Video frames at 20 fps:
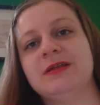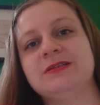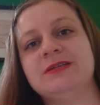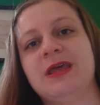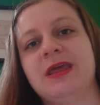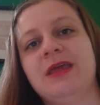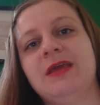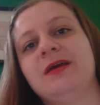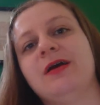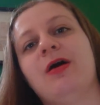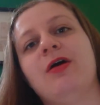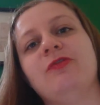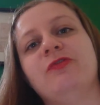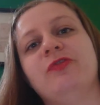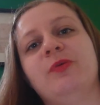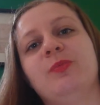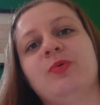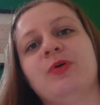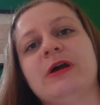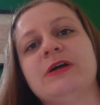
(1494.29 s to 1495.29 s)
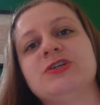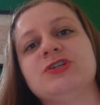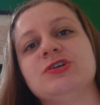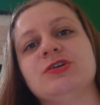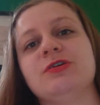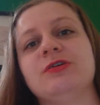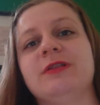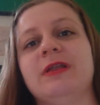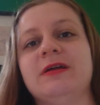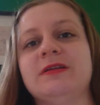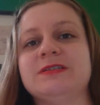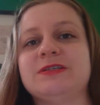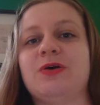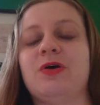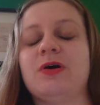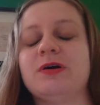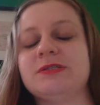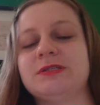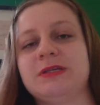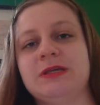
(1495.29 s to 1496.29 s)
take off the pressure that's
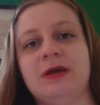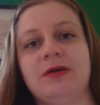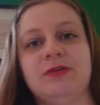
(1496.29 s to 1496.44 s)
causing